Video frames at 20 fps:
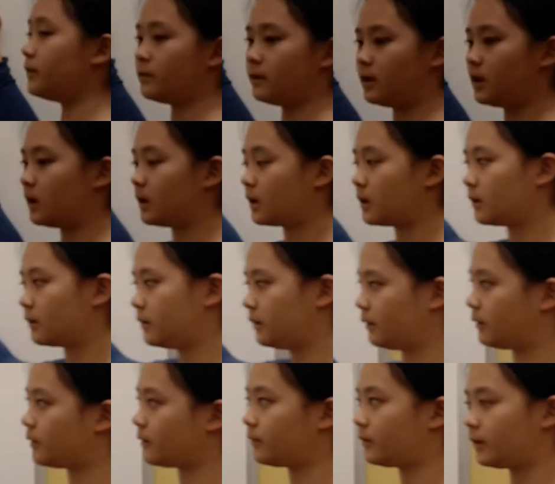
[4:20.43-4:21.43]
the R, they'll
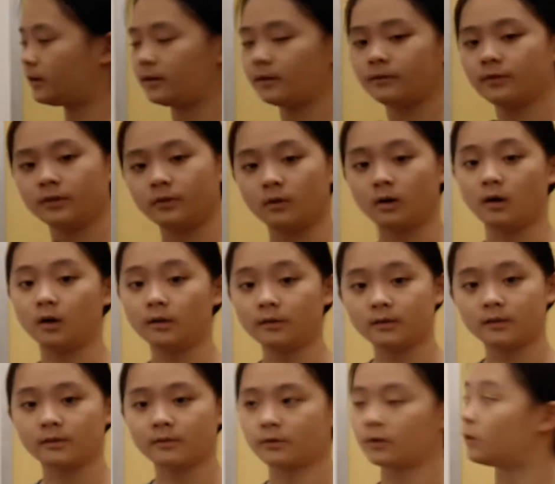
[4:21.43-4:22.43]
definitely give you all the
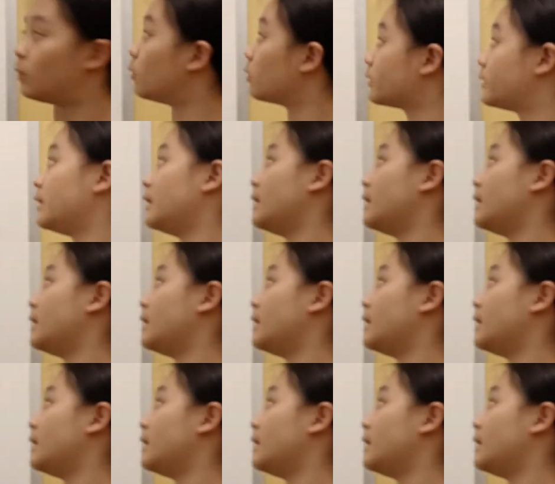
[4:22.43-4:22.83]
different, or the